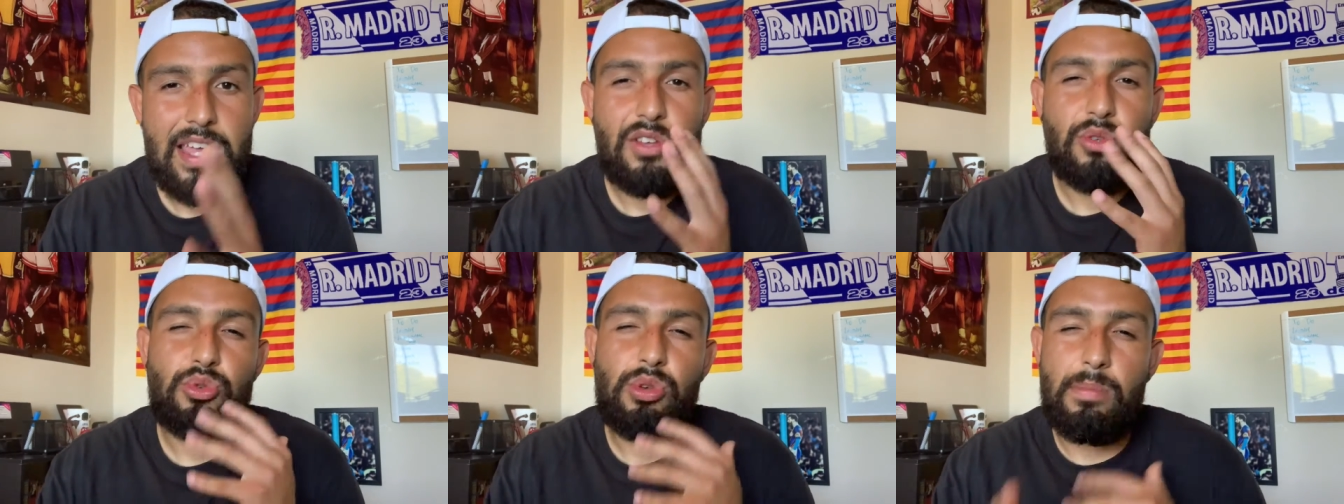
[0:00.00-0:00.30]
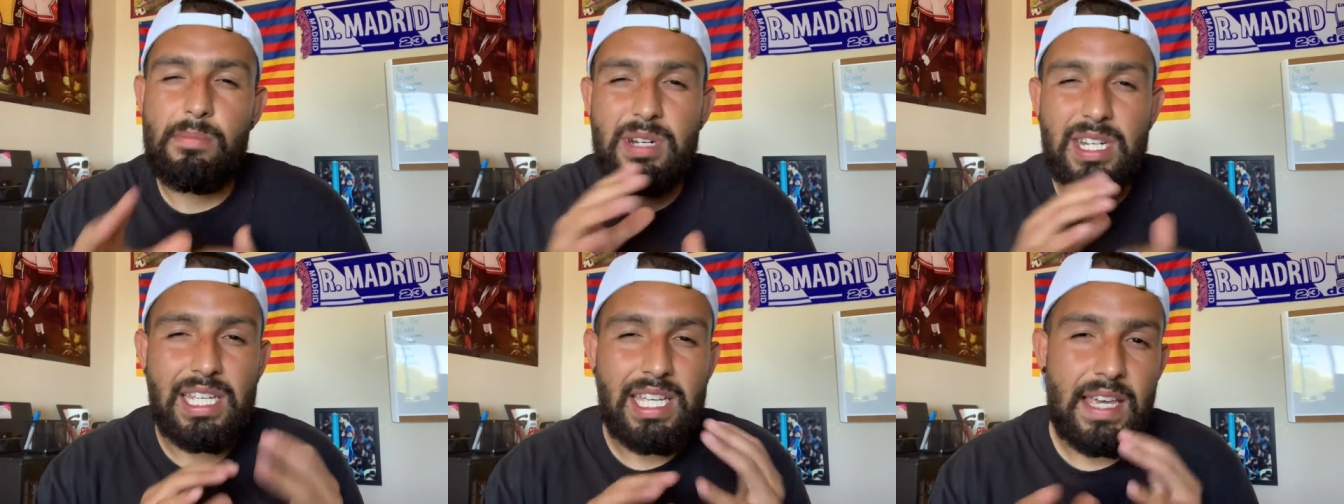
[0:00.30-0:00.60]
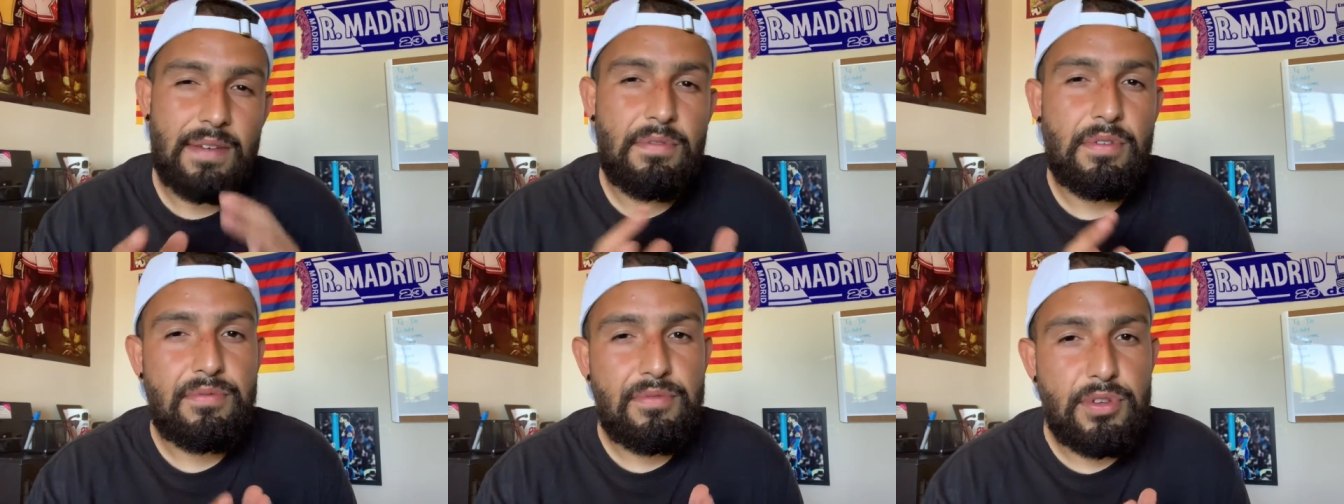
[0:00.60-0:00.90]
So I'm going to
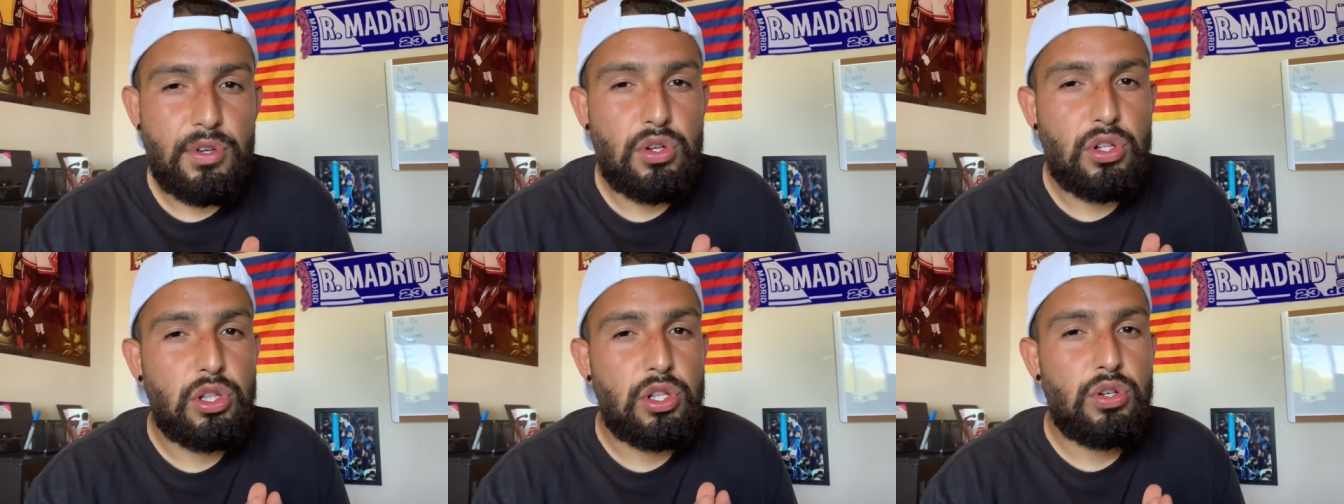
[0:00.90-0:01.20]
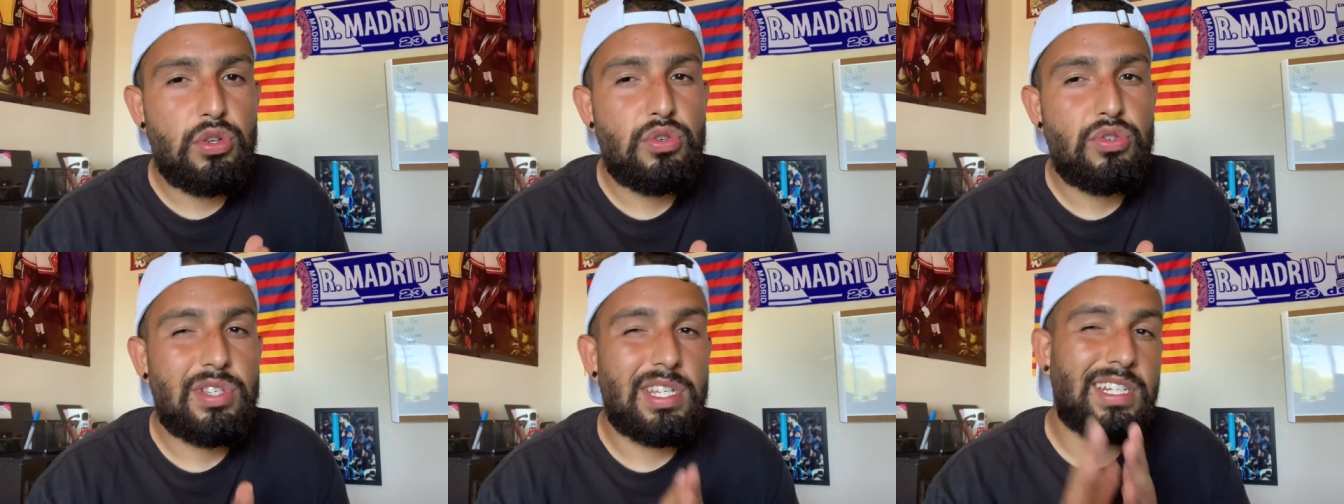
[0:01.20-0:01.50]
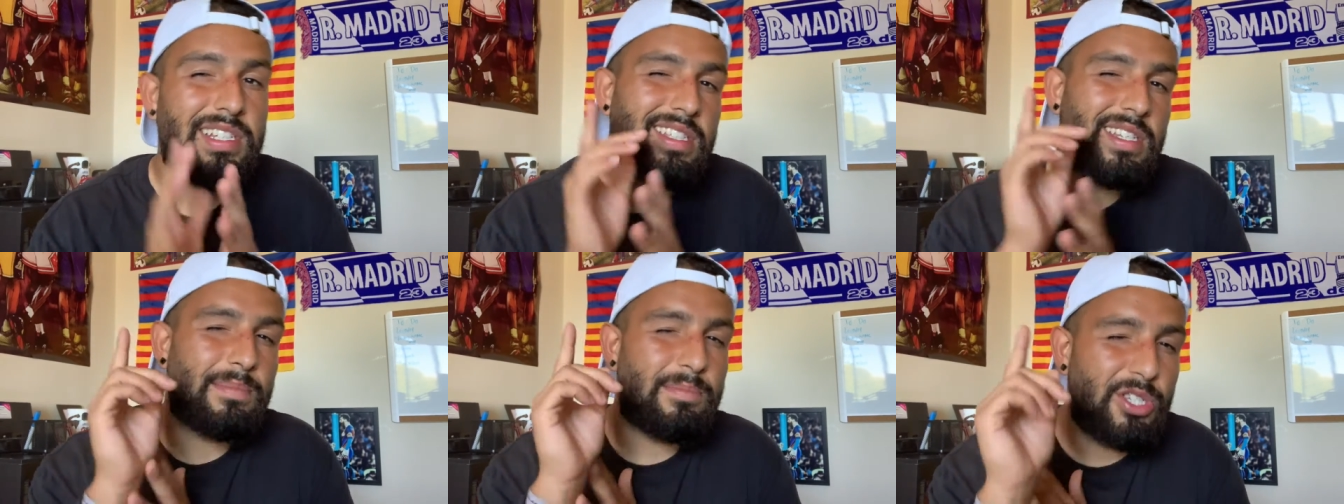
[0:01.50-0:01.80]
give a few clues,
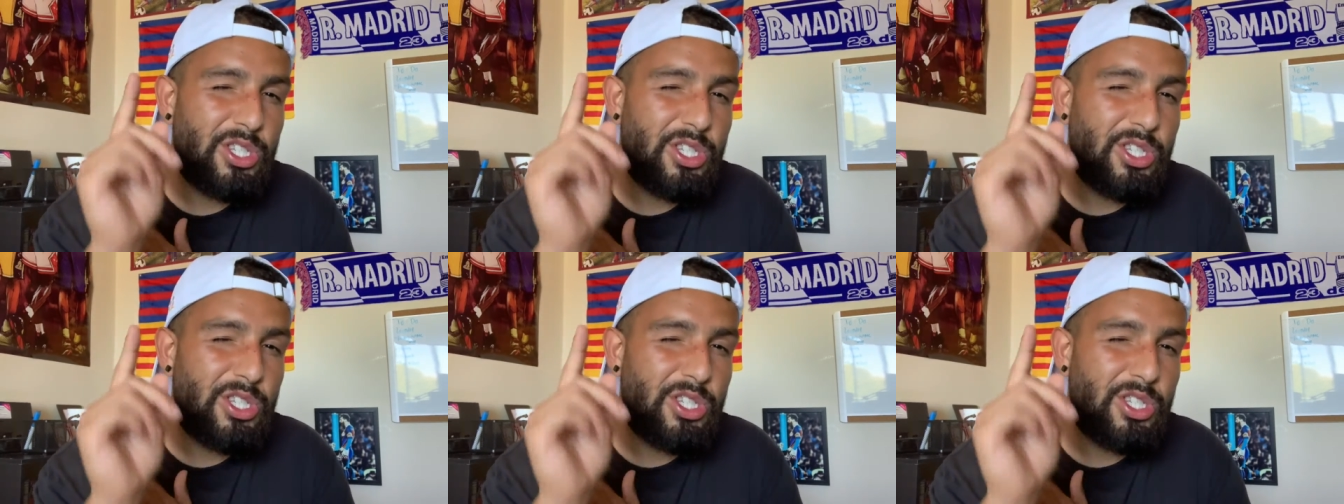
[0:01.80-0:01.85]
and it's up